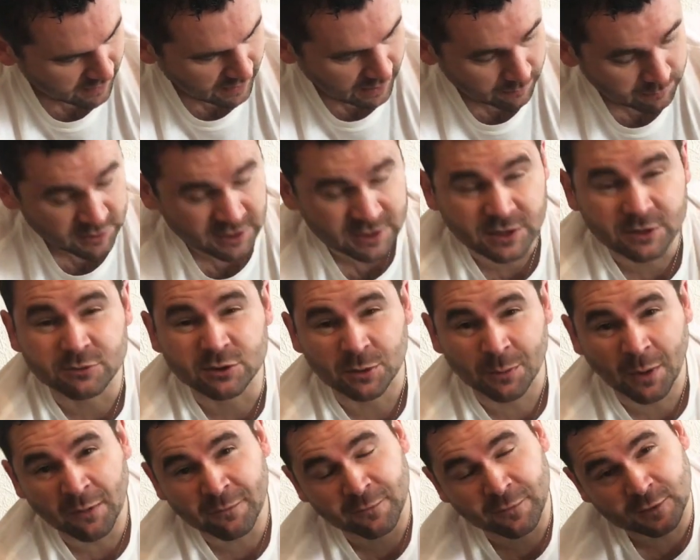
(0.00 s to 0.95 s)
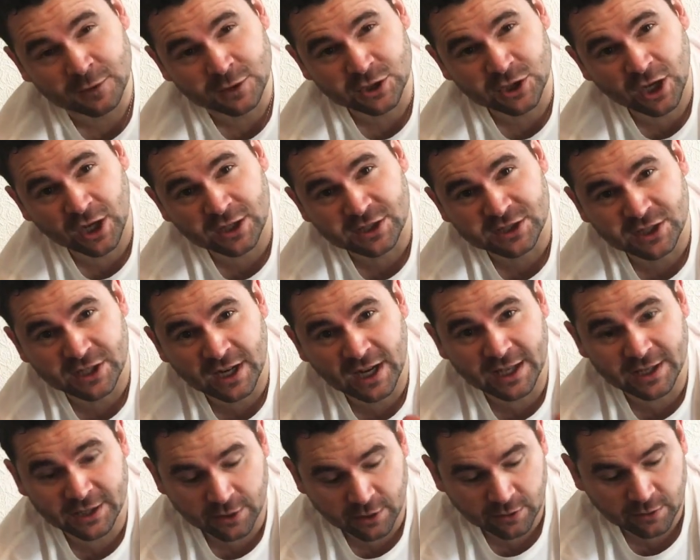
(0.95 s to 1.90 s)
I'm going to do some on-foot shots and
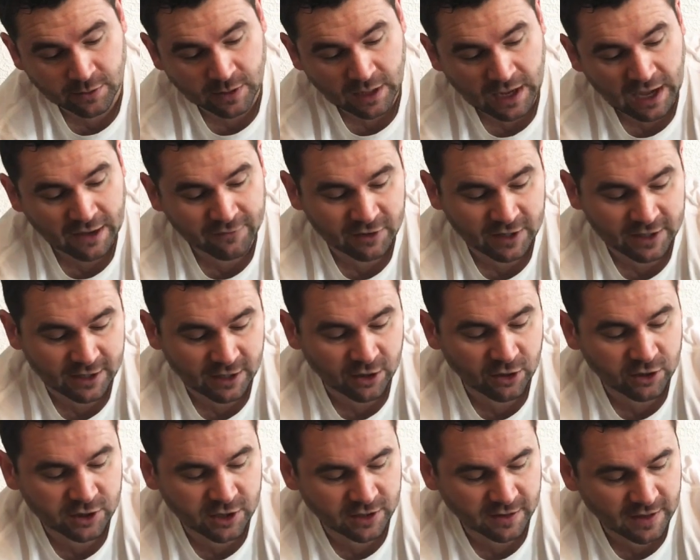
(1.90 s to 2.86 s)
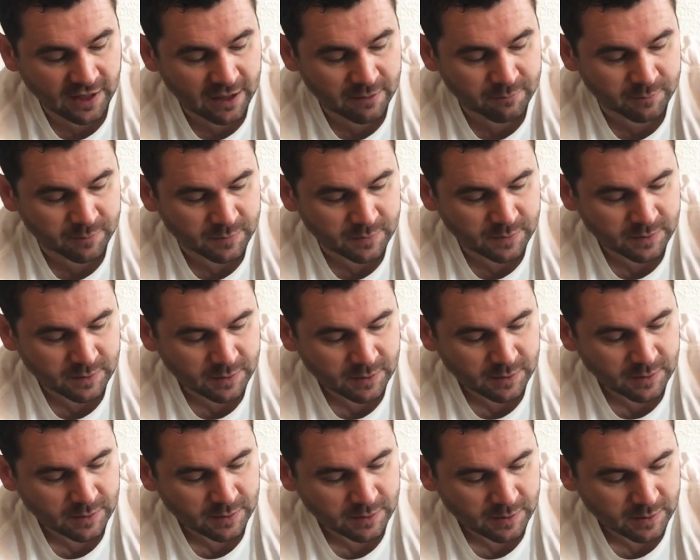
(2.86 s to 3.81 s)
let you have a little look at them.
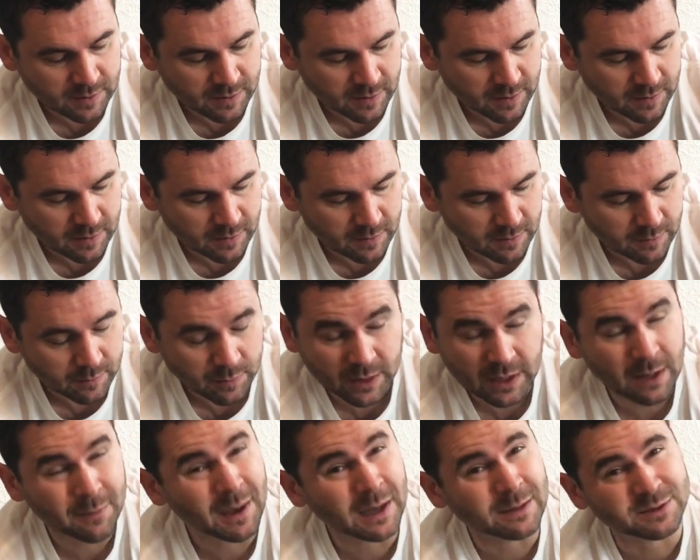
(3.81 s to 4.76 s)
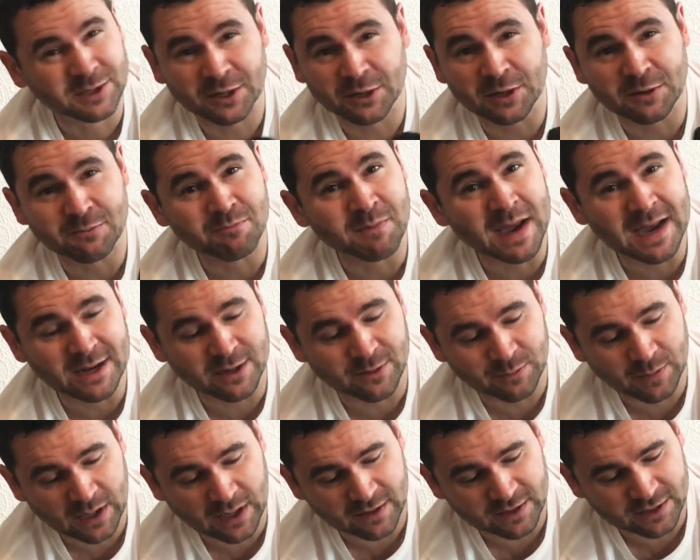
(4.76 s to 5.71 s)
But I'm absolutely made
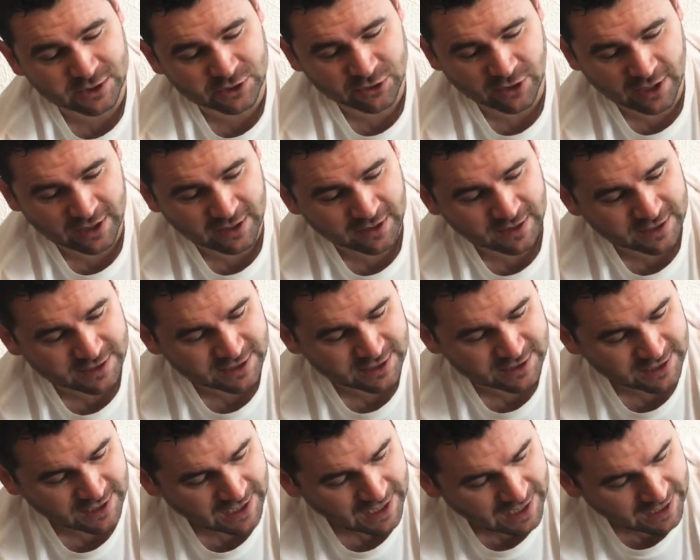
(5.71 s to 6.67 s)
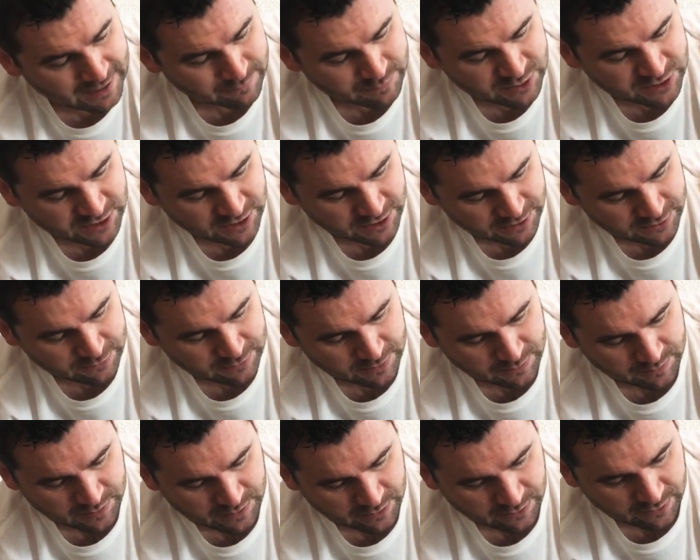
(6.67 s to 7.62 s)
up by this trainer. This is
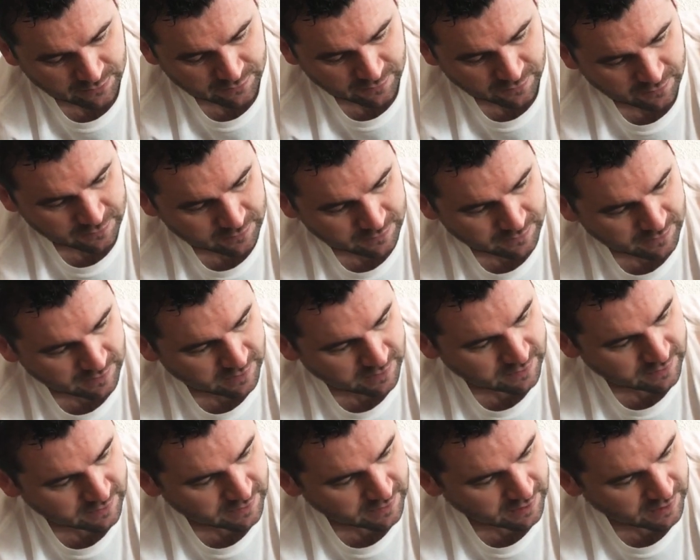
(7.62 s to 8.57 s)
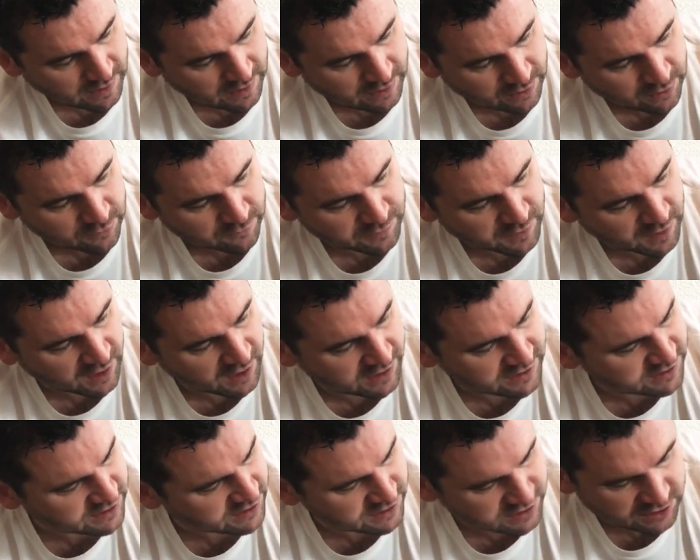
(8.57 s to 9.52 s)
absolutely beautiful. I love the
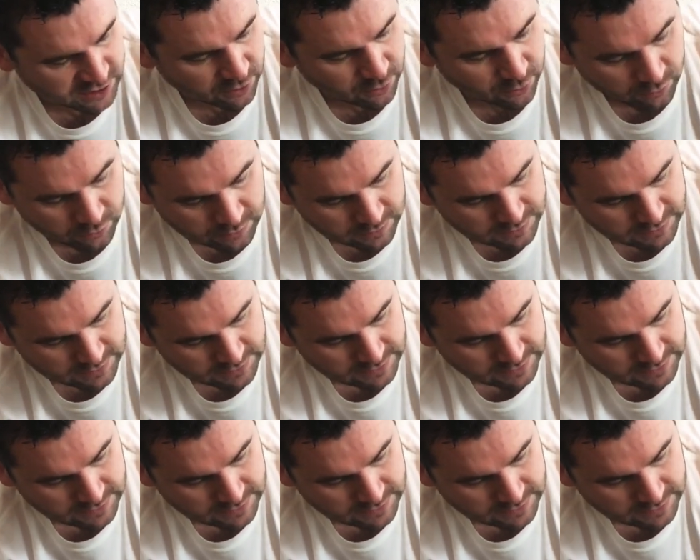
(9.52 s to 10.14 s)
icy sole.